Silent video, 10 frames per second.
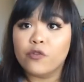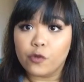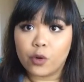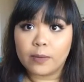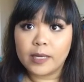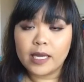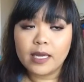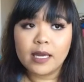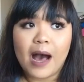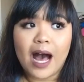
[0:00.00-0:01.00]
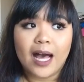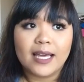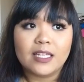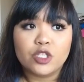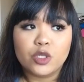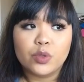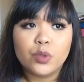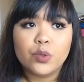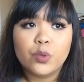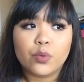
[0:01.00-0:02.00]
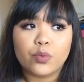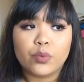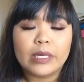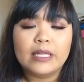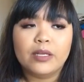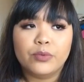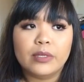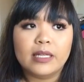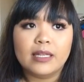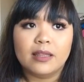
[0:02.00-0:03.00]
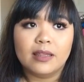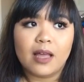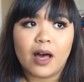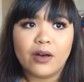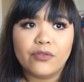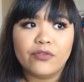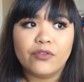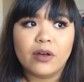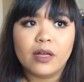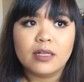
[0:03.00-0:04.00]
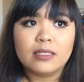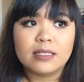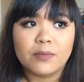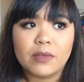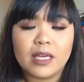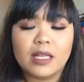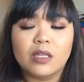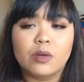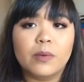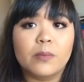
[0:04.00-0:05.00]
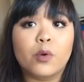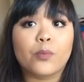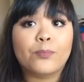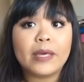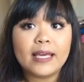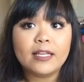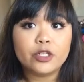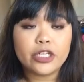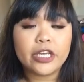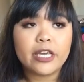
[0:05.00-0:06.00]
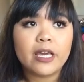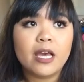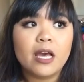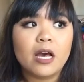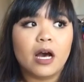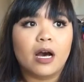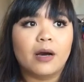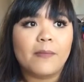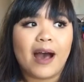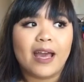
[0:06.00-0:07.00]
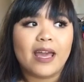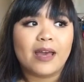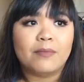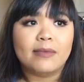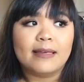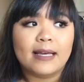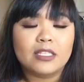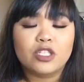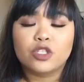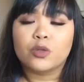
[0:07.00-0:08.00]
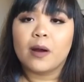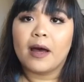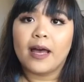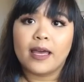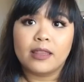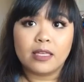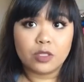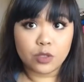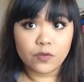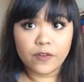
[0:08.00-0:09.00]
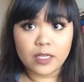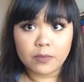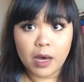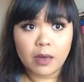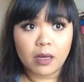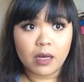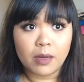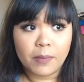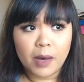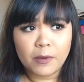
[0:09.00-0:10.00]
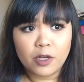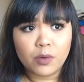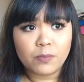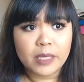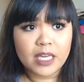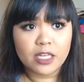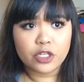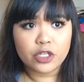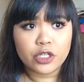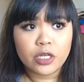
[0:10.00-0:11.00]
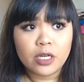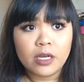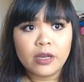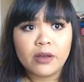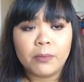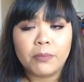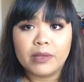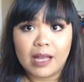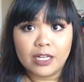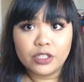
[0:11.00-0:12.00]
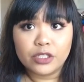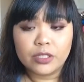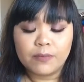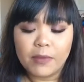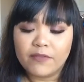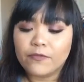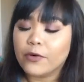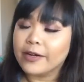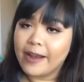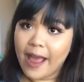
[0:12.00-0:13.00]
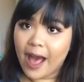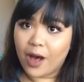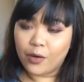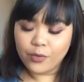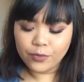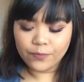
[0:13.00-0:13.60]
for me. I do really love something a little bit more peachy. I am yet to try the Too Faced Papa Don't Peach blush, but for now,